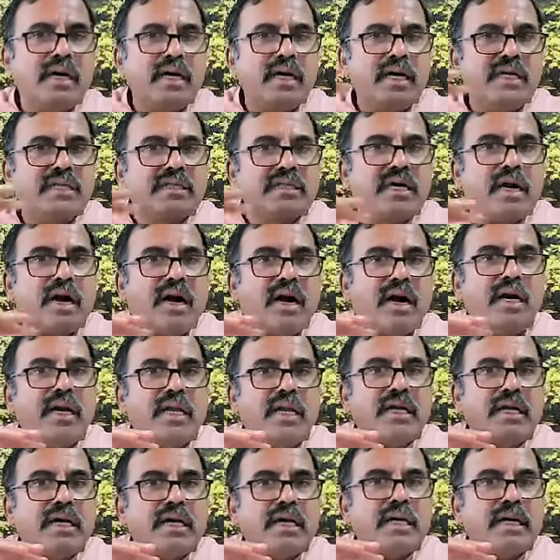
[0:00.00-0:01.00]
It's called
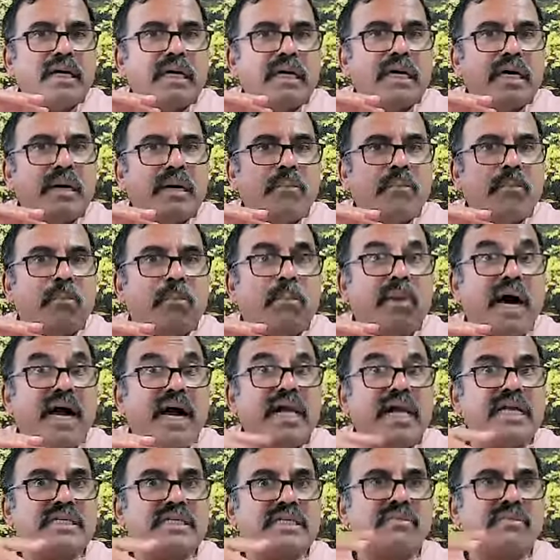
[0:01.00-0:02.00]

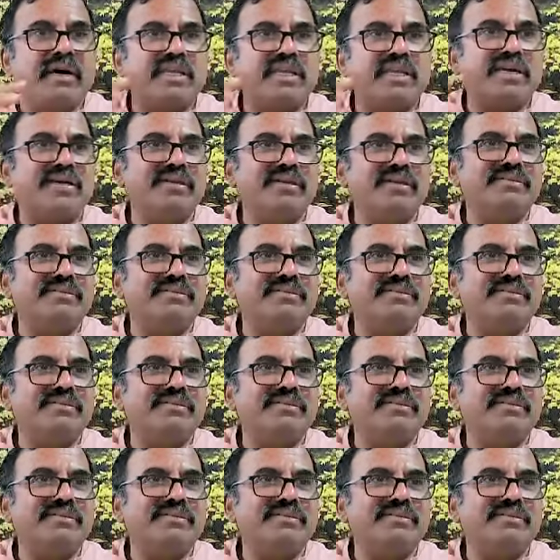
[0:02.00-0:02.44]
Bahya Samadhi.